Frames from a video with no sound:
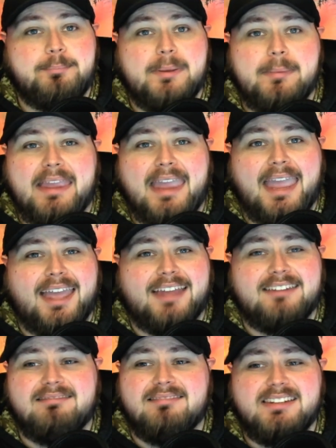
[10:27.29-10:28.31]
BB
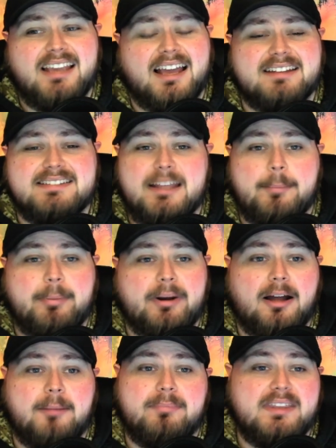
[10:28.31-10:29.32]
Can, you got to step it up.